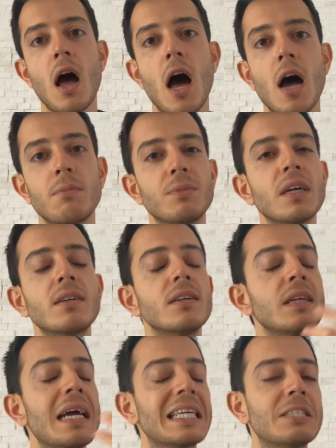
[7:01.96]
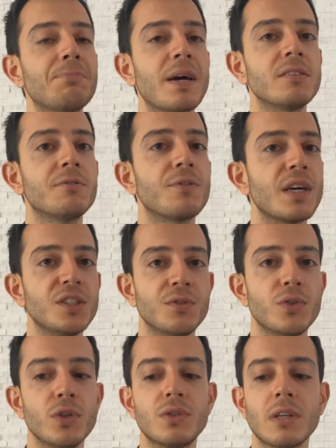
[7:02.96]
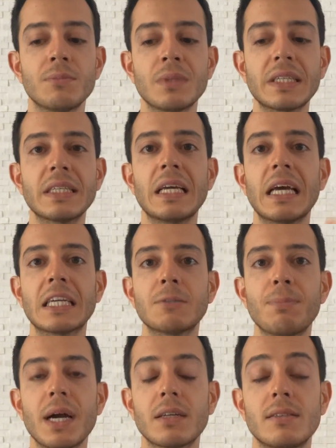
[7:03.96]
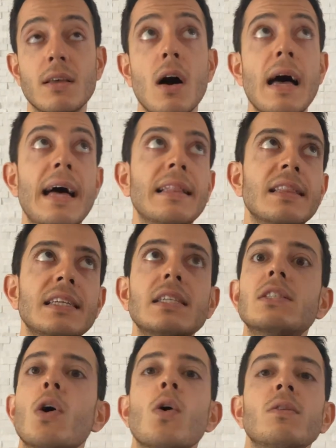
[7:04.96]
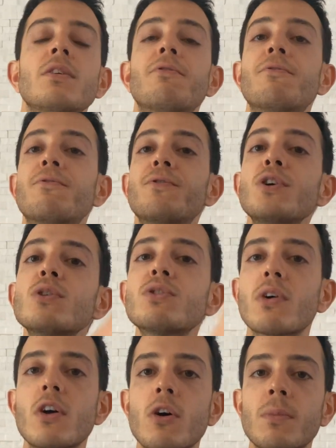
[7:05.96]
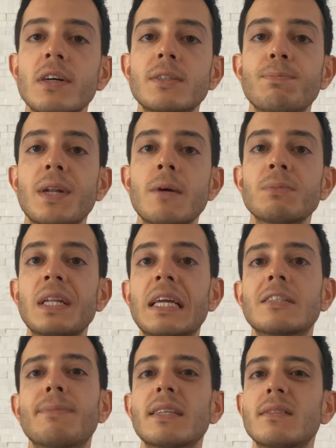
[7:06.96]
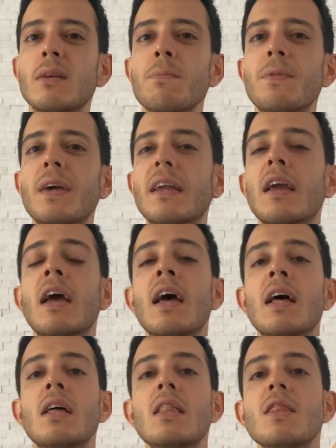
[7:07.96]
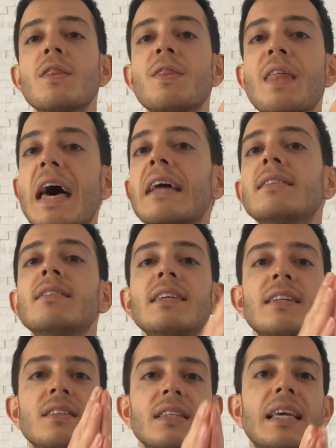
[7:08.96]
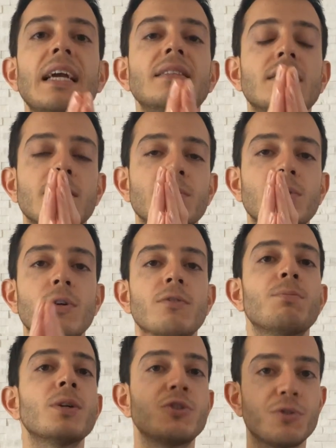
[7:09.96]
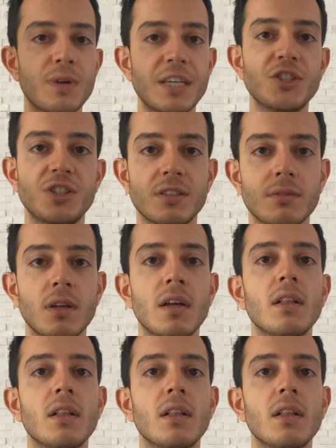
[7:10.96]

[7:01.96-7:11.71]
I'm not going to expect fresh fruits. I'm not going to expect at least only fruit aromas, but I'm going to expect something that indicates some sort of maturation.